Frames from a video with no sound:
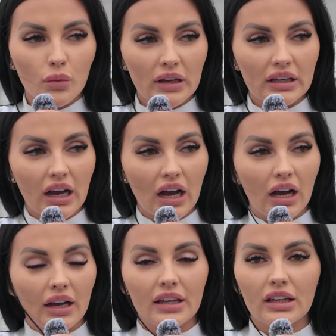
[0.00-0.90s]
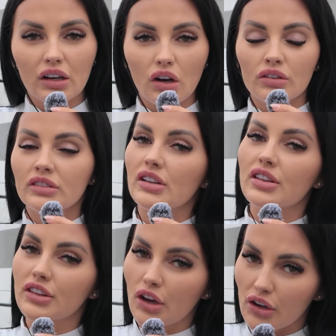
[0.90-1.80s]
we are here on the
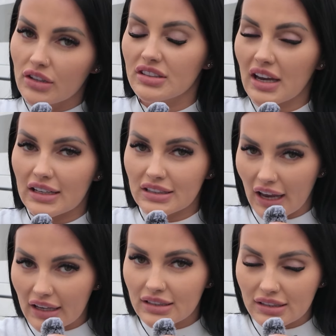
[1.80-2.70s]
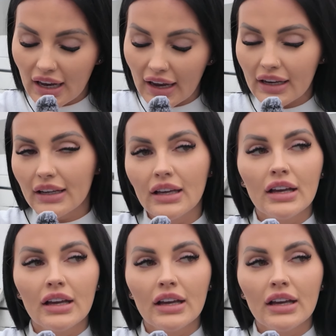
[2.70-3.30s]
Thursday test day.